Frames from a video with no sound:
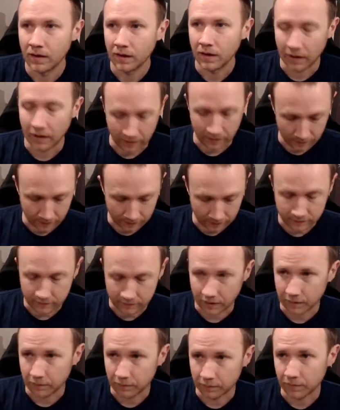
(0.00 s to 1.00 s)
Uh, I can
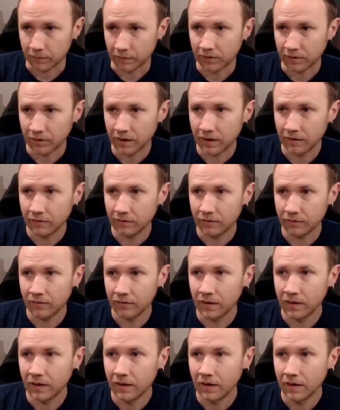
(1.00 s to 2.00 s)
type some stuff,
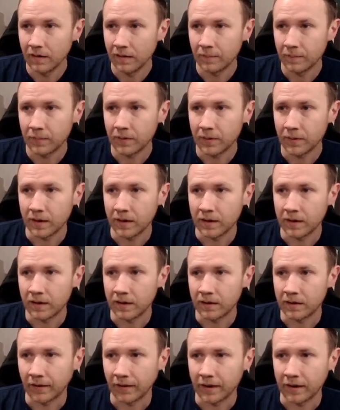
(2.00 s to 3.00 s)
and then
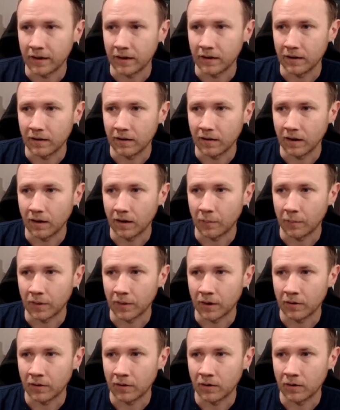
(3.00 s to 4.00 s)
if I hit up
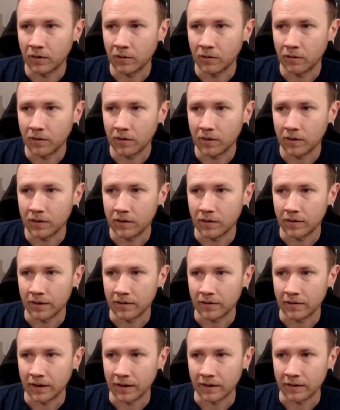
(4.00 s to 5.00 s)
arrow, you know,
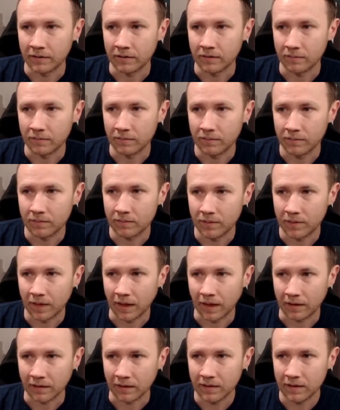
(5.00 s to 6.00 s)
I, I get
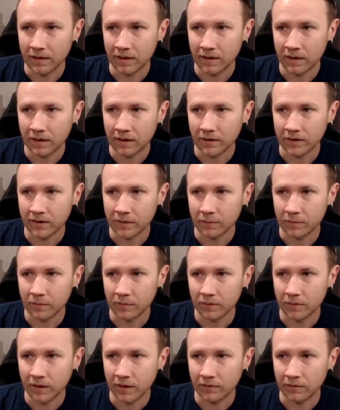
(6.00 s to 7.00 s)
that thing. If I type some
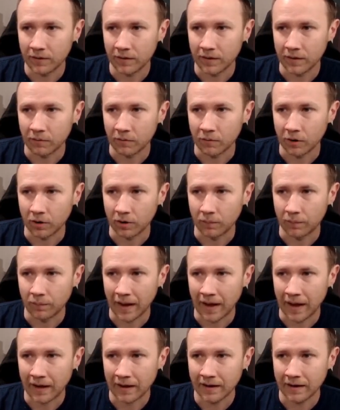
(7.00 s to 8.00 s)
stuff and then I want to go
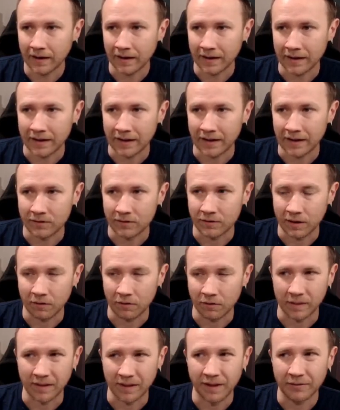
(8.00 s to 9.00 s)
back, I can't do that with
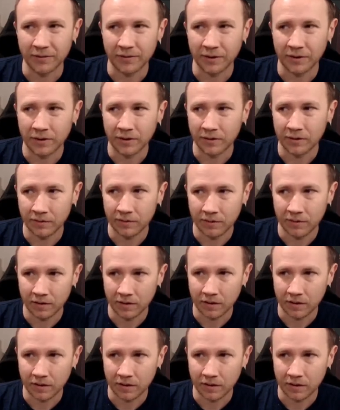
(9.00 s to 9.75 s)
my left arrow.